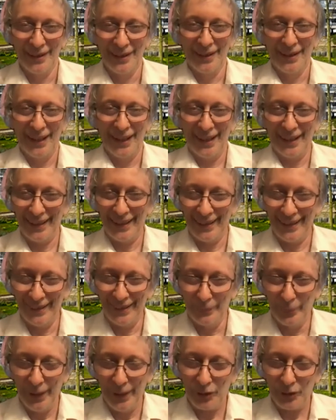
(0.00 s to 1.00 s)
and
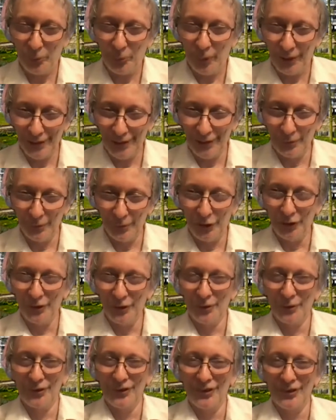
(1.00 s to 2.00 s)
which ones you
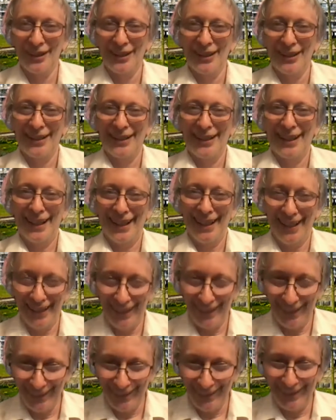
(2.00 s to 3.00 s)
choose
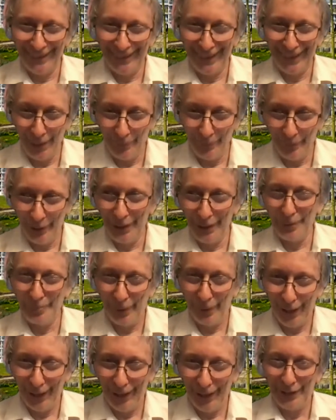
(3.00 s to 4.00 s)
are determined
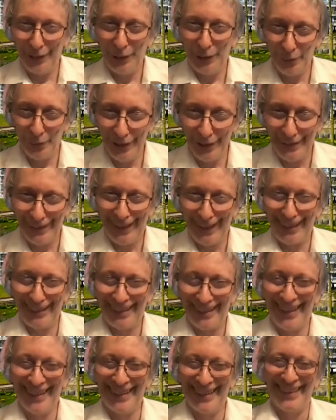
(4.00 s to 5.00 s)
by
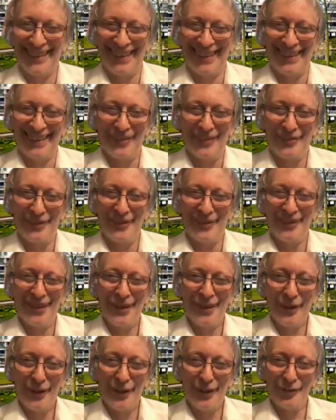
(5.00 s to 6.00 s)
heuristics
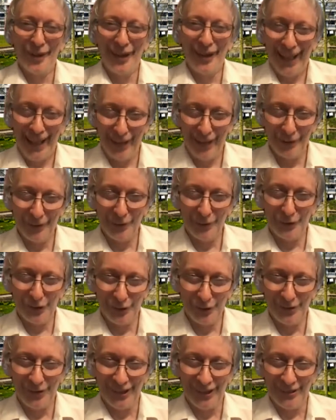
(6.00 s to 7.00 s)
of how you
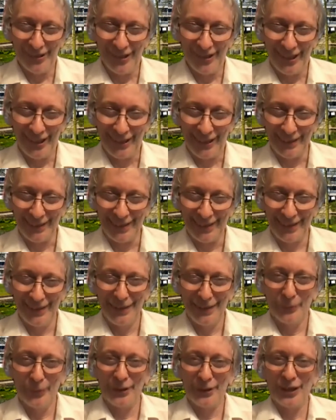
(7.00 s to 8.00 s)
choose those things,
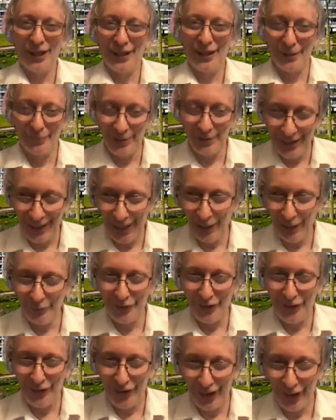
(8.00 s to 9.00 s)
which are
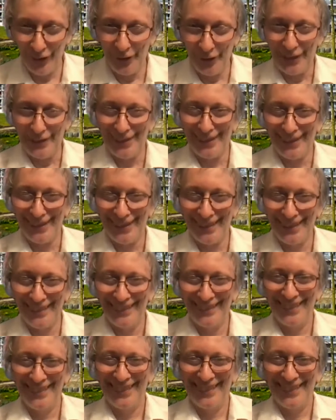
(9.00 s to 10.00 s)
themselves theories,
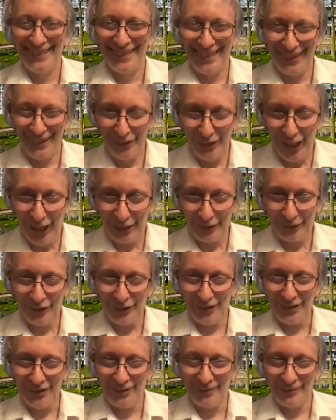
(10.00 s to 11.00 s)

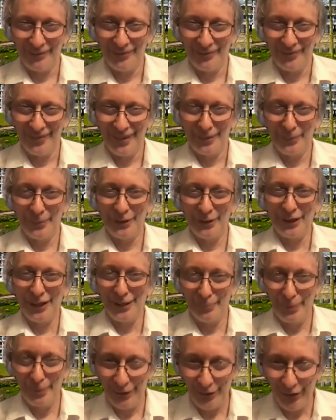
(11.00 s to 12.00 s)
conjectures, which
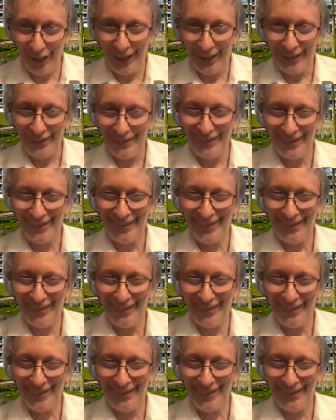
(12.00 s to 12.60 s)
can be changed.